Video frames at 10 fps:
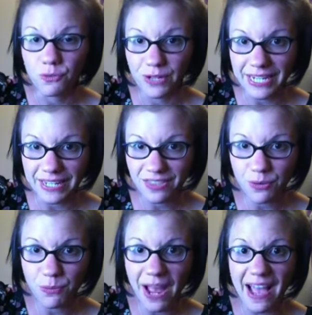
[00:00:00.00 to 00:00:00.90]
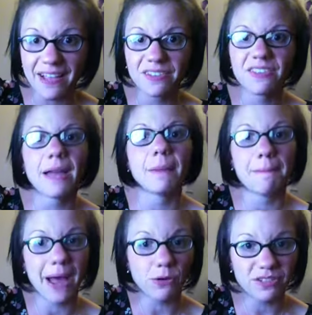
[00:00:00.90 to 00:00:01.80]
read the rest. I'm
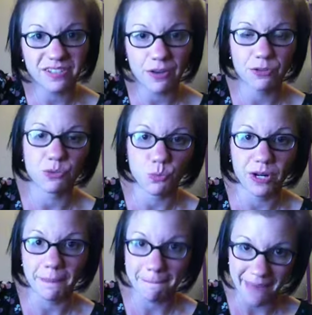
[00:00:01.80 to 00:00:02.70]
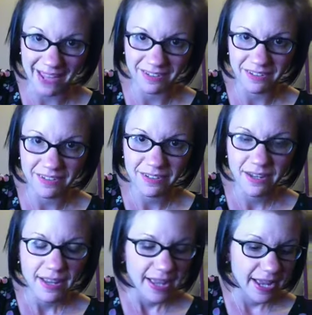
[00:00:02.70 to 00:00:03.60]
about to tell you what it meant.
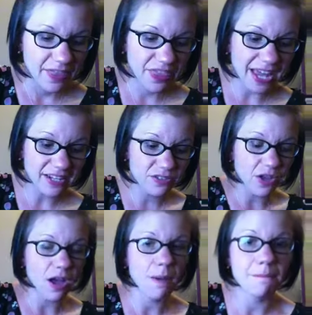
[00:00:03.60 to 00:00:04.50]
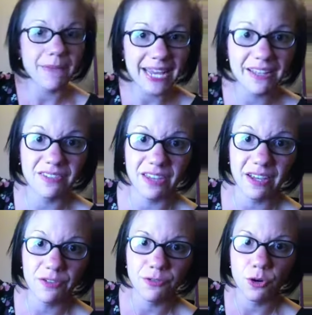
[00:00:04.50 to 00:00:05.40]
And that is
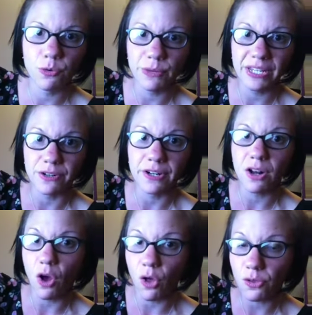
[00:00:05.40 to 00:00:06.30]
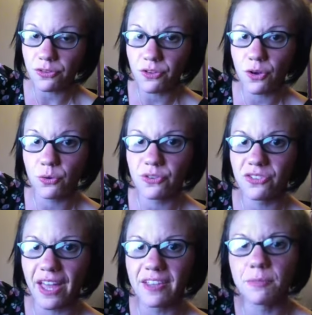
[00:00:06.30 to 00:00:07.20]
amazing for a reader. It also
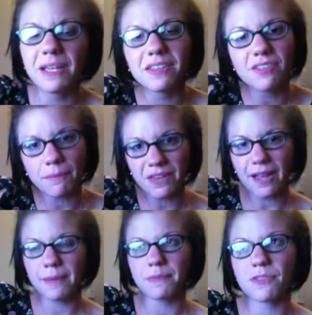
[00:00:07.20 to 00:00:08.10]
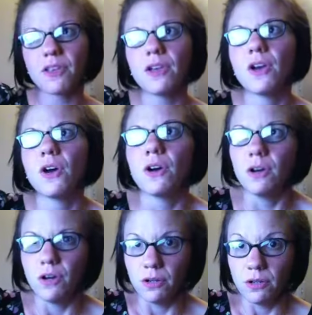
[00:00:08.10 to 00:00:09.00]
says, because sometimes
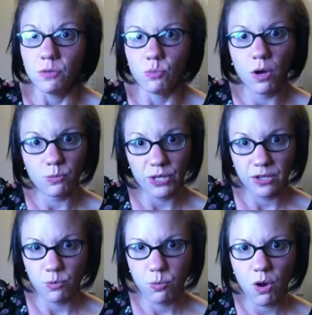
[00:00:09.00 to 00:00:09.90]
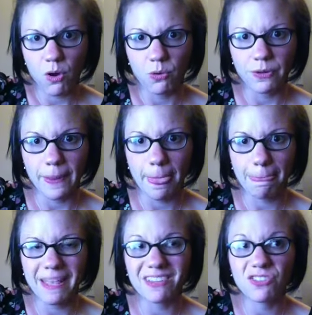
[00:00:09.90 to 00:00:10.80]
what we quote
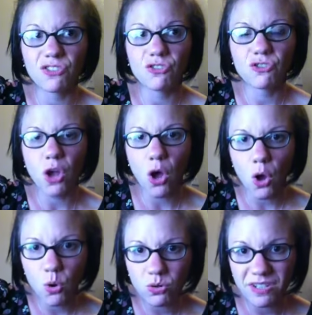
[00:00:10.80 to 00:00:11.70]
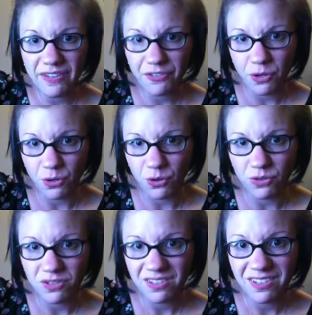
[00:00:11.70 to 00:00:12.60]
is so
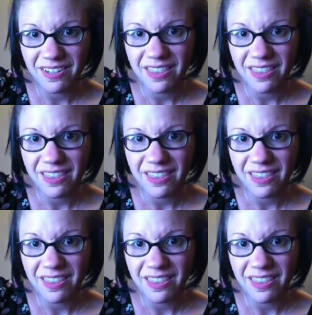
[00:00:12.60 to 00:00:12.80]
difficult